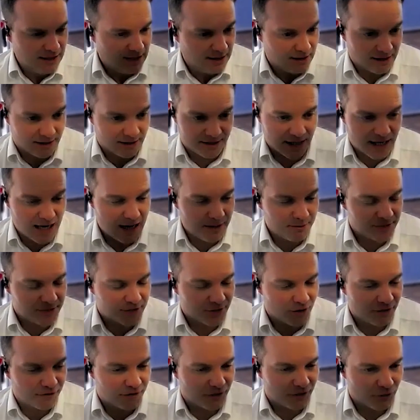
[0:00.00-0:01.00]
The same
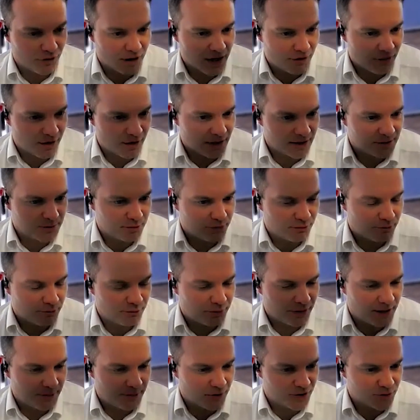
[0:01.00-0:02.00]
story for rare earths.
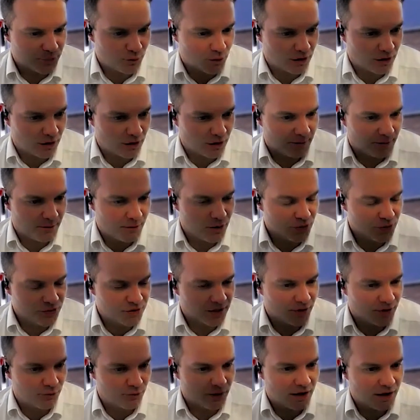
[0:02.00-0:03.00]
Pretty much worked on most of
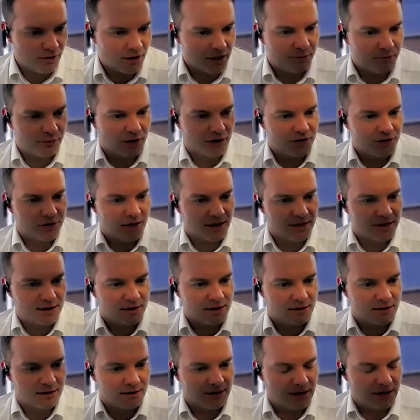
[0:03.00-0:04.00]
the rare earth
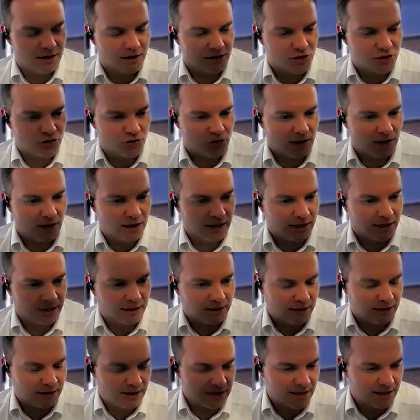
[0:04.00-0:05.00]
projects in Australia
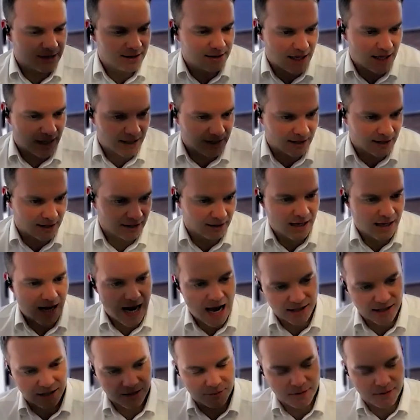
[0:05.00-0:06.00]
in a technical
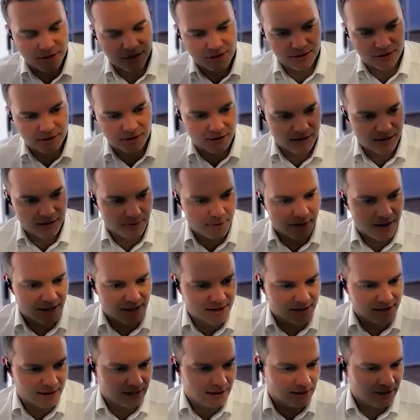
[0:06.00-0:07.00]
and commercial
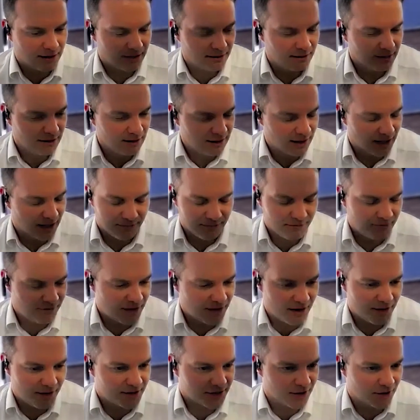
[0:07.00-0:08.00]
capacity, and and
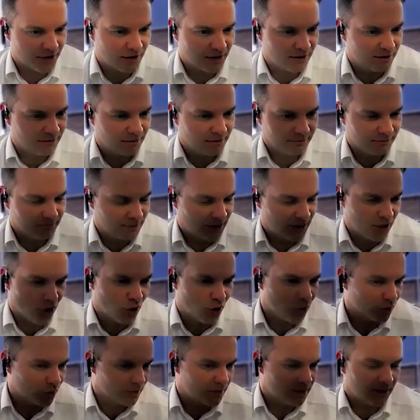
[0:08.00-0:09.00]
various other
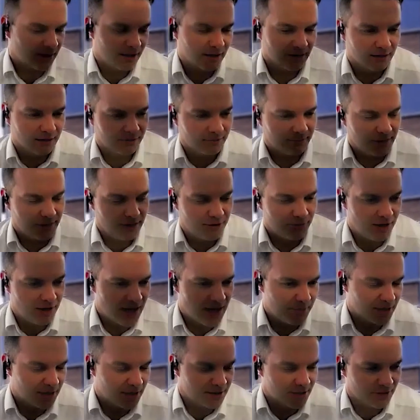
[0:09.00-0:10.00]
gold, nickel, you
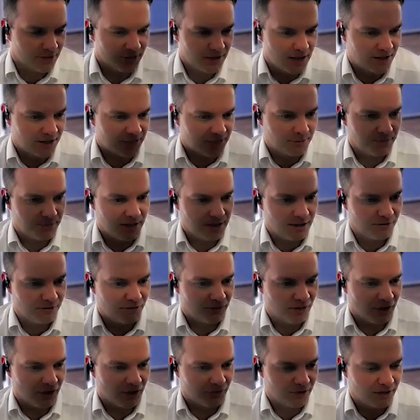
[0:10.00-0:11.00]
name it. So you have to be
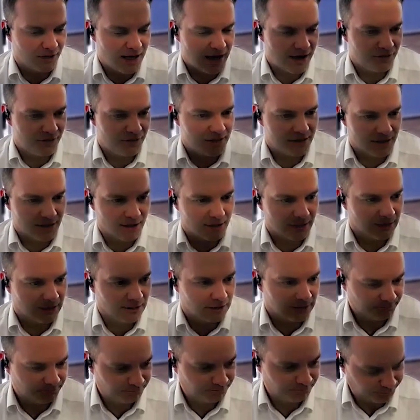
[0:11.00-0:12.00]
involved in every
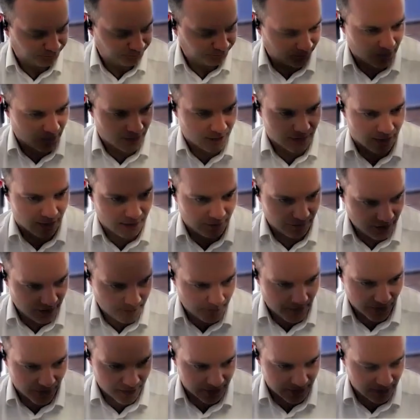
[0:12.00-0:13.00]
single kind of
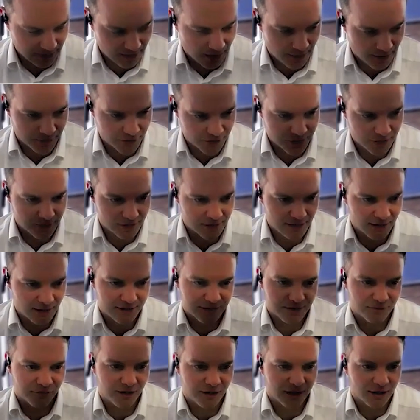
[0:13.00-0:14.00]
commodity opportunity that's
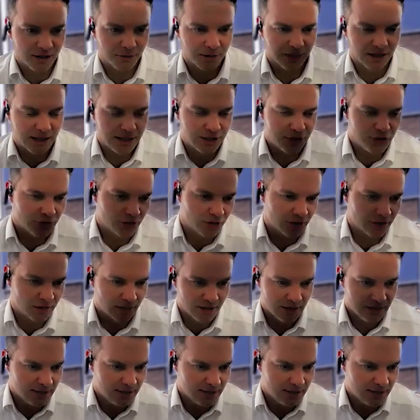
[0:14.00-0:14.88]
available in Europe